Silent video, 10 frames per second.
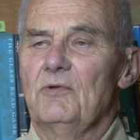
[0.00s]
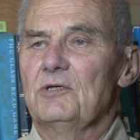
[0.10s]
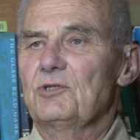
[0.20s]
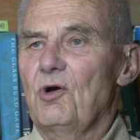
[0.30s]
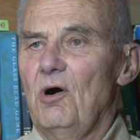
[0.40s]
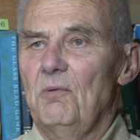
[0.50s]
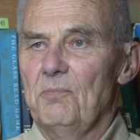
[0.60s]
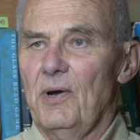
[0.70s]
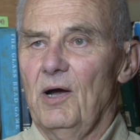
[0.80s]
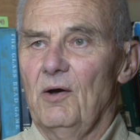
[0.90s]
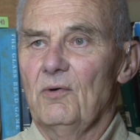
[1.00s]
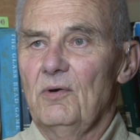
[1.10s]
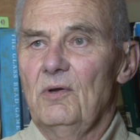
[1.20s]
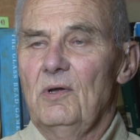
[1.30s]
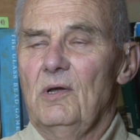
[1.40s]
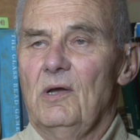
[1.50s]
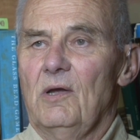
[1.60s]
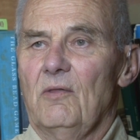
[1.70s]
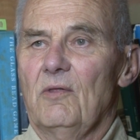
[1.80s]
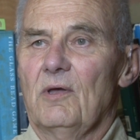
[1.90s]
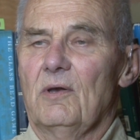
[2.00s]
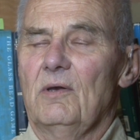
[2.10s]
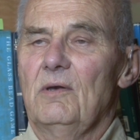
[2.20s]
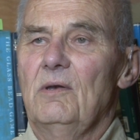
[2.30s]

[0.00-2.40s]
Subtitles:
this compound that